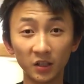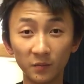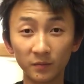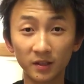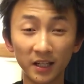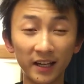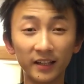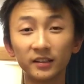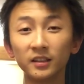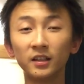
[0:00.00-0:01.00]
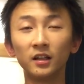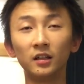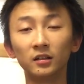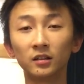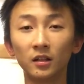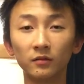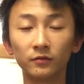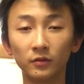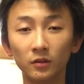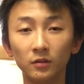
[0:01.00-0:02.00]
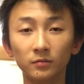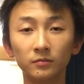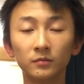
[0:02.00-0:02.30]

Team 10 I come from